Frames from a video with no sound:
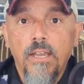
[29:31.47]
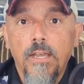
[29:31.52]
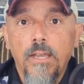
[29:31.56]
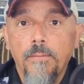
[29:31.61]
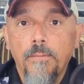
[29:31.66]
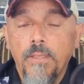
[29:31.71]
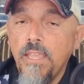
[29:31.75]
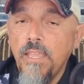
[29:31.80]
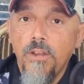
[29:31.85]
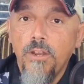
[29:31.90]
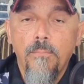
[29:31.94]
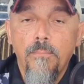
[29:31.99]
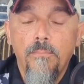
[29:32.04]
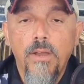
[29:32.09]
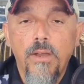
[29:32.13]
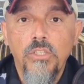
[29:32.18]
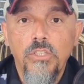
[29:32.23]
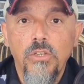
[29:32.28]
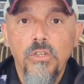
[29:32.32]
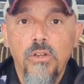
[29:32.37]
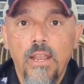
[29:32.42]
giving a
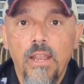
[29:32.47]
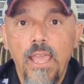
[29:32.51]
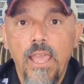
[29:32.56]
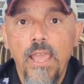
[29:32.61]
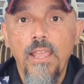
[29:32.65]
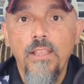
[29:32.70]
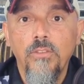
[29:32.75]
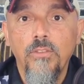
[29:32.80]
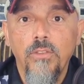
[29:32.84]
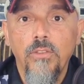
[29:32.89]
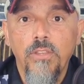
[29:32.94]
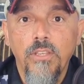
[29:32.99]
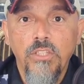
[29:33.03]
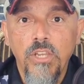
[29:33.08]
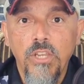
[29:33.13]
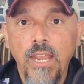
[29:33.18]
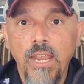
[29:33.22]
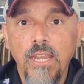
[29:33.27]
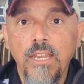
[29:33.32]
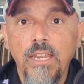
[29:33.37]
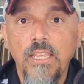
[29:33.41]
bunch of land to the
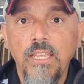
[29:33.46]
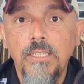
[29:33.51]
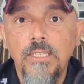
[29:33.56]
Chinese.